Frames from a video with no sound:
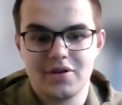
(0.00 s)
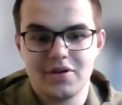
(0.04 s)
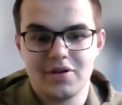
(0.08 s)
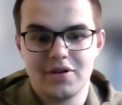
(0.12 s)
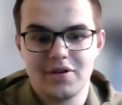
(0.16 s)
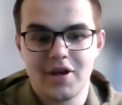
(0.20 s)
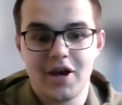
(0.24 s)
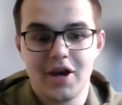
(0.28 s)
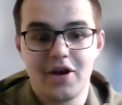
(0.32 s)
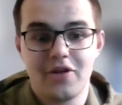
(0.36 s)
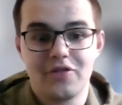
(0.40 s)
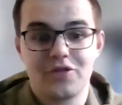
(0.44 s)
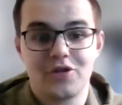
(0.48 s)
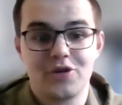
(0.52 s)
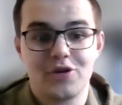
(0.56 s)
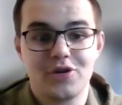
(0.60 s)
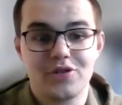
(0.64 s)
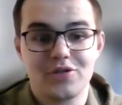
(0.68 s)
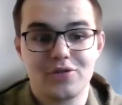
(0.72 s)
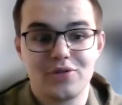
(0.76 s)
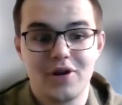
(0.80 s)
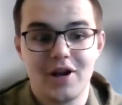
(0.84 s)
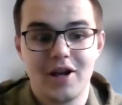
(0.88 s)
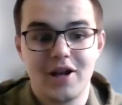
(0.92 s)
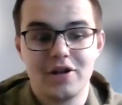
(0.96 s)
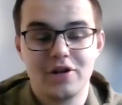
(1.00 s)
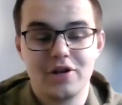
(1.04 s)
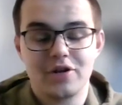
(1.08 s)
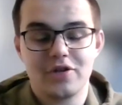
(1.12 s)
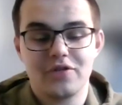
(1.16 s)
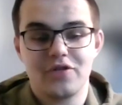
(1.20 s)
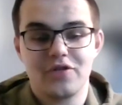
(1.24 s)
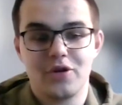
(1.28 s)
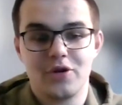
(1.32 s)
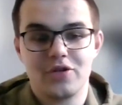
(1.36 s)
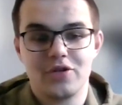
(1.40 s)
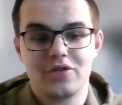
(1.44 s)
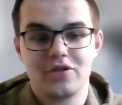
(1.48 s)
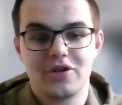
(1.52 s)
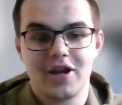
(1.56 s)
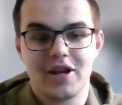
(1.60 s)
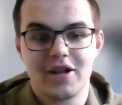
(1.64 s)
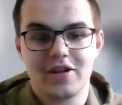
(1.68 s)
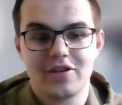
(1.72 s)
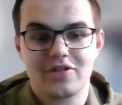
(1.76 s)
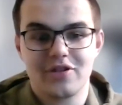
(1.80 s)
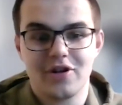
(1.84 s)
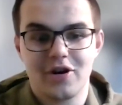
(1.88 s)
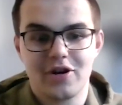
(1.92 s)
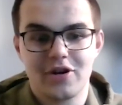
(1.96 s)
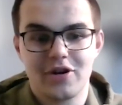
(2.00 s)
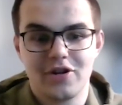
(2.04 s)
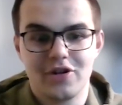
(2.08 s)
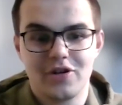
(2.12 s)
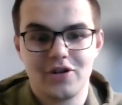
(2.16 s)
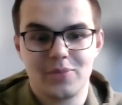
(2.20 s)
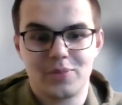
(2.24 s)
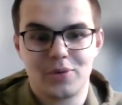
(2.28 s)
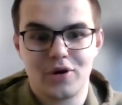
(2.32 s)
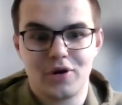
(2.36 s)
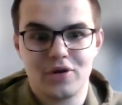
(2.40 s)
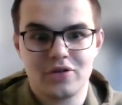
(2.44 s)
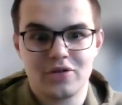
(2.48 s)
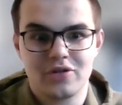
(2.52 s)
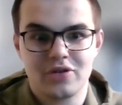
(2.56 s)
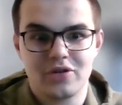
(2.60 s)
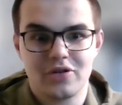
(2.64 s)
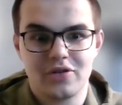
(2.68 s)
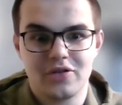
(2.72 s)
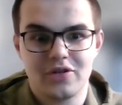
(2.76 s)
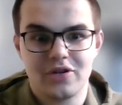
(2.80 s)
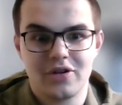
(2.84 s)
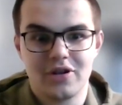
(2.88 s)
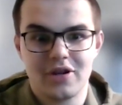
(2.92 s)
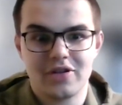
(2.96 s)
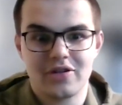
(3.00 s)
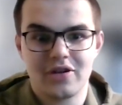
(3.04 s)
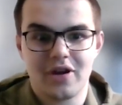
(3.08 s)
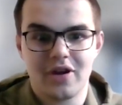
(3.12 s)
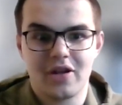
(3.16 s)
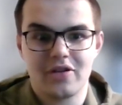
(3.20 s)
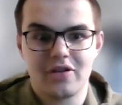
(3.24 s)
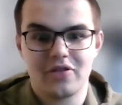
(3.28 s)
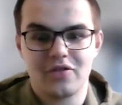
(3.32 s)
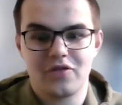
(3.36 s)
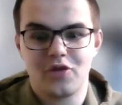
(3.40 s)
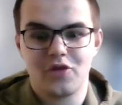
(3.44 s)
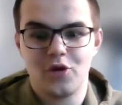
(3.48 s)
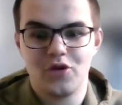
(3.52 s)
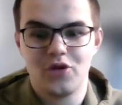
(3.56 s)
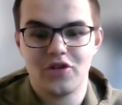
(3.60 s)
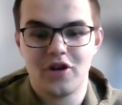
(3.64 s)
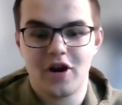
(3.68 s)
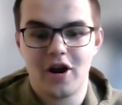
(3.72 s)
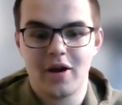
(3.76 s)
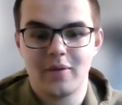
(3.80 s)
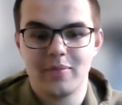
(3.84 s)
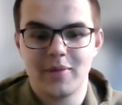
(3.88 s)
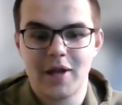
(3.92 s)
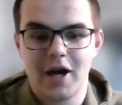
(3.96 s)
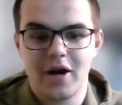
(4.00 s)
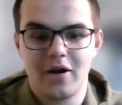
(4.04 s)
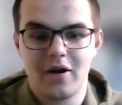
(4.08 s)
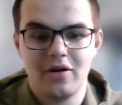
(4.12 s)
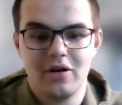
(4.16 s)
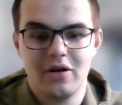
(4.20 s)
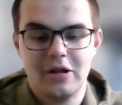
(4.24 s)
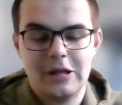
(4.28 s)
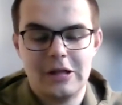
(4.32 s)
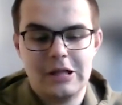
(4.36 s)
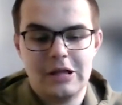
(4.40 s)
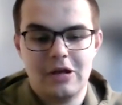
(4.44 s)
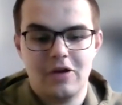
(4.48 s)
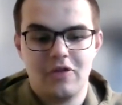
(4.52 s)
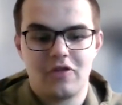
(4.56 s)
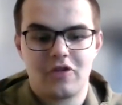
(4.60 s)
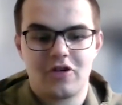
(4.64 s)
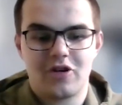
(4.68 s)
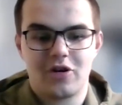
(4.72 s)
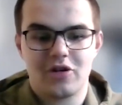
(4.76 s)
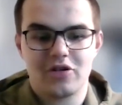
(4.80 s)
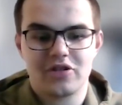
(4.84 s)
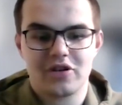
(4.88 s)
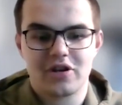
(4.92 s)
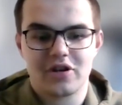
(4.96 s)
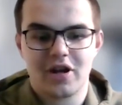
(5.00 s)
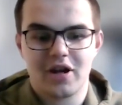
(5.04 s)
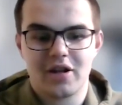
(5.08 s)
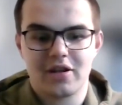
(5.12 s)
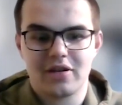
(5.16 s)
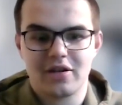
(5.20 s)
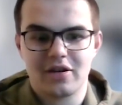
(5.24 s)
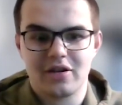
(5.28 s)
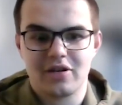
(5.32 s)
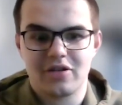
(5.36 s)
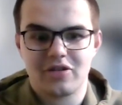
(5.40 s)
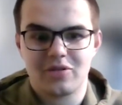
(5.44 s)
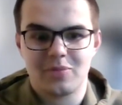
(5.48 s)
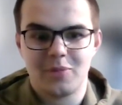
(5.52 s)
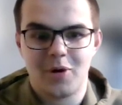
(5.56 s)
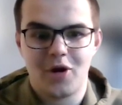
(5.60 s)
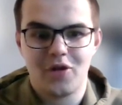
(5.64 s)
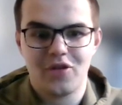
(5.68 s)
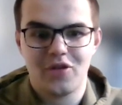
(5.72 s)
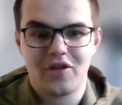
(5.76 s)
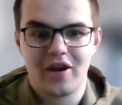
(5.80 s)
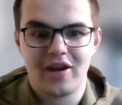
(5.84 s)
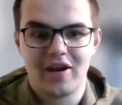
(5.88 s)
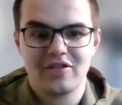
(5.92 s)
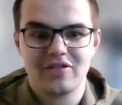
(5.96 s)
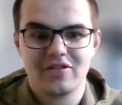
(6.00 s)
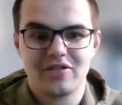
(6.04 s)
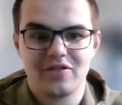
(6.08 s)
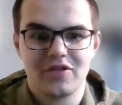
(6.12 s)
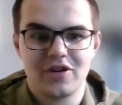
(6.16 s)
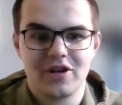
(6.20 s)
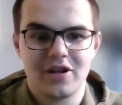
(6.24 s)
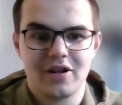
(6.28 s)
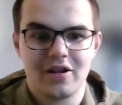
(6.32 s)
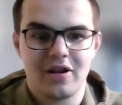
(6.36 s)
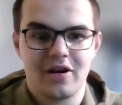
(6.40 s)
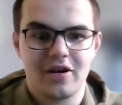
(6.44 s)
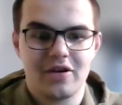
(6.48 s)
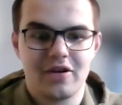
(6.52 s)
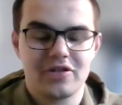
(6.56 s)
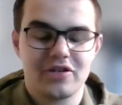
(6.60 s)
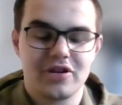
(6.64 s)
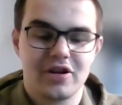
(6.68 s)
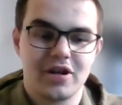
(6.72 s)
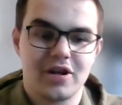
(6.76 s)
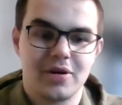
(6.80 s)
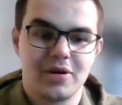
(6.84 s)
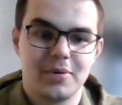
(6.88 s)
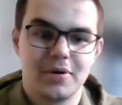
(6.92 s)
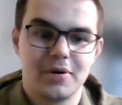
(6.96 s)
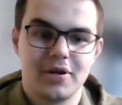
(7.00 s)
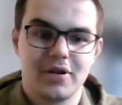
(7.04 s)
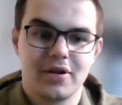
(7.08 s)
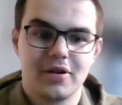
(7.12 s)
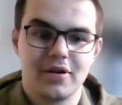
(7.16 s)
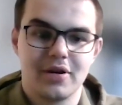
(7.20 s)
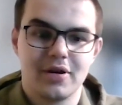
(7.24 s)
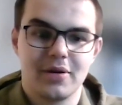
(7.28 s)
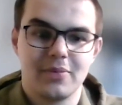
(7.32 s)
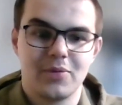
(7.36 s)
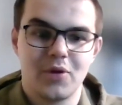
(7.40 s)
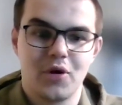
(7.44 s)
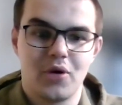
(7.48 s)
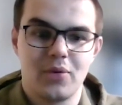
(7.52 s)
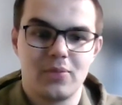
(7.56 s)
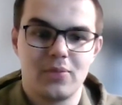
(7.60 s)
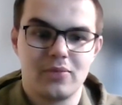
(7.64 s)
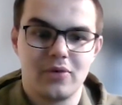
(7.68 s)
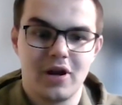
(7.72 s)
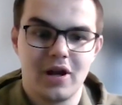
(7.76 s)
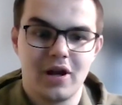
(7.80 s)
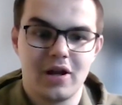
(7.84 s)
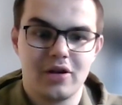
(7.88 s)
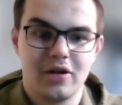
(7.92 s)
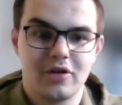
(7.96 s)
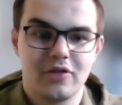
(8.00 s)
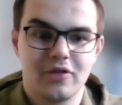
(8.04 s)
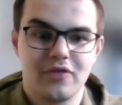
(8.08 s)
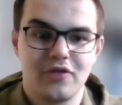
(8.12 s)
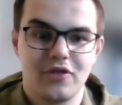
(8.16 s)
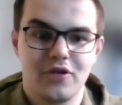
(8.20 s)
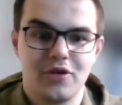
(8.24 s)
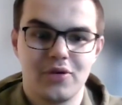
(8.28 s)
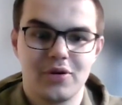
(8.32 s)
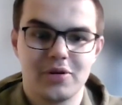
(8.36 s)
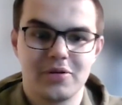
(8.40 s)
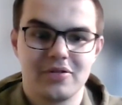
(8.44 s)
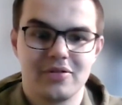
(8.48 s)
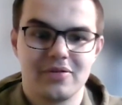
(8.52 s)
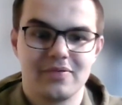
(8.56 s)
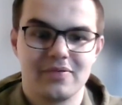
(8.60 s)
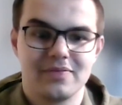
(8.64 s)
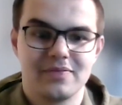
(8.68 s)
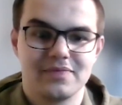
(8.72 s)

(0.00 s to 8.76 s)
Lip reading: Yeah, of course. Really looking forward to getting started on the pro tour as a full time now. Of course, I got a small taste of it last year, but no, I'm really looking forward.